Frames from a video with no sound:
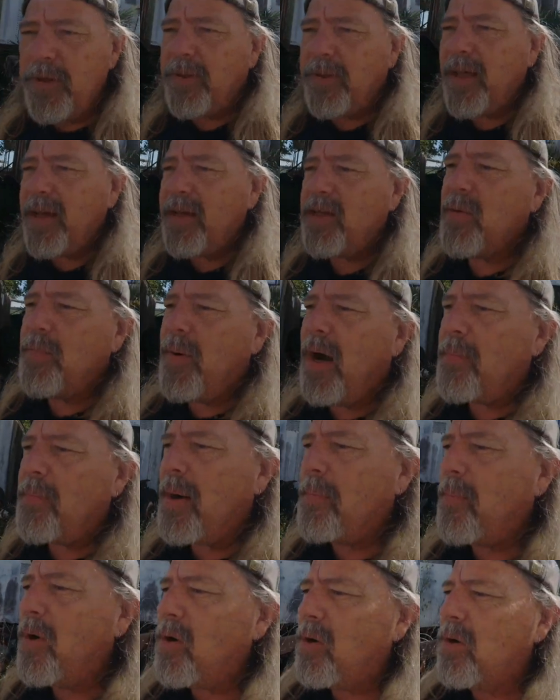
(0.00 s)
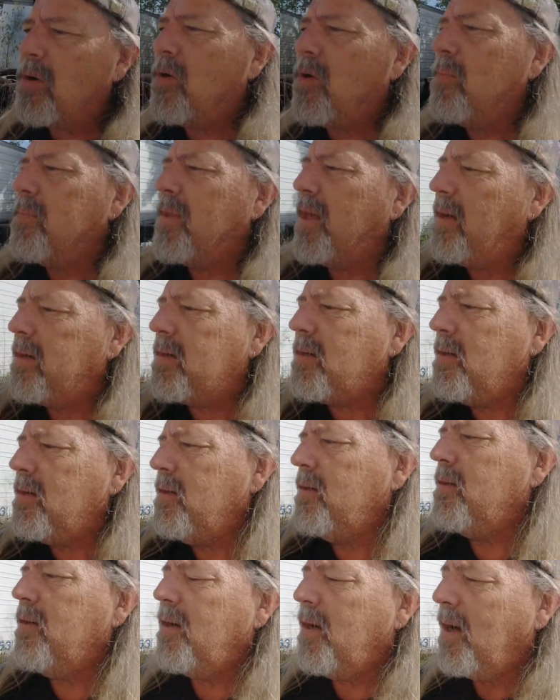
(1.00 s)
few things about my motorhome that
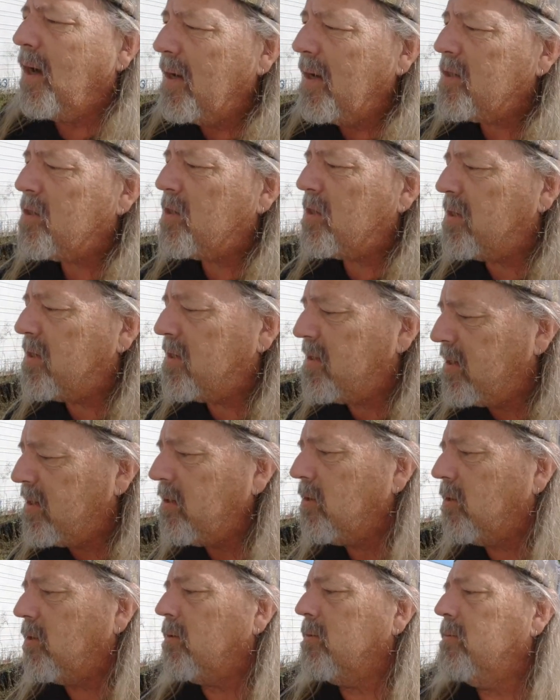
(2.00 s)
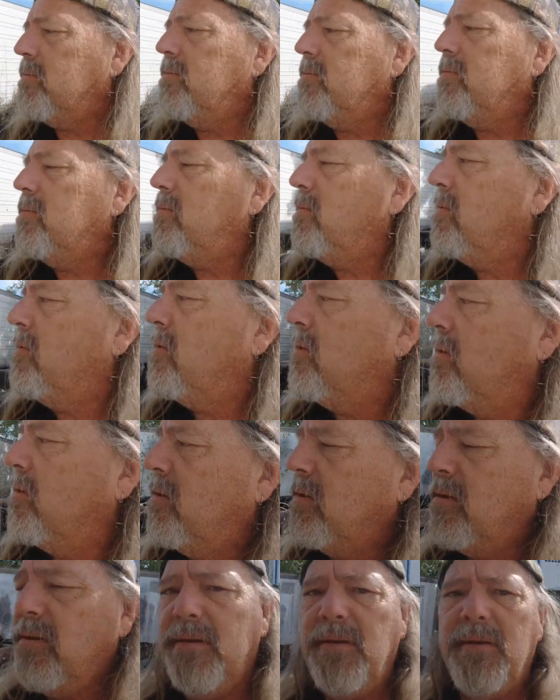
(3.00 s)
I still
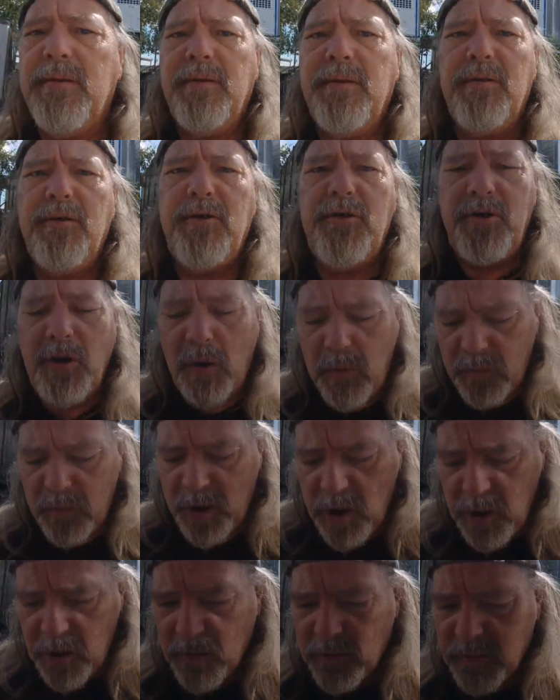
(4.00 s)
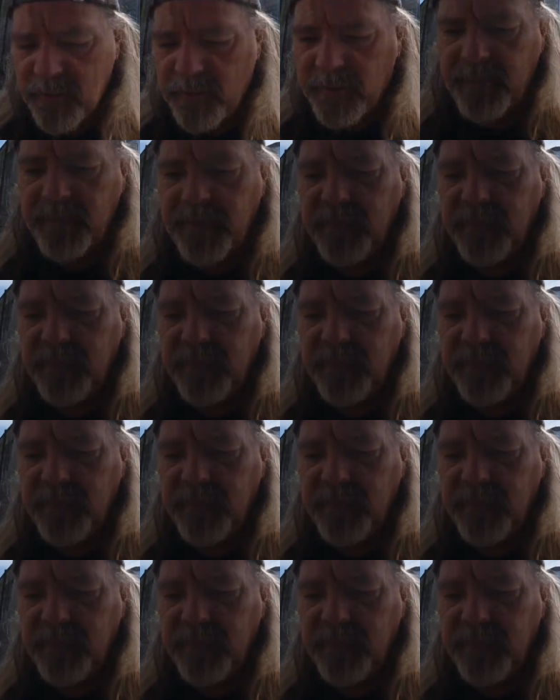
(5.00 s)
don't know.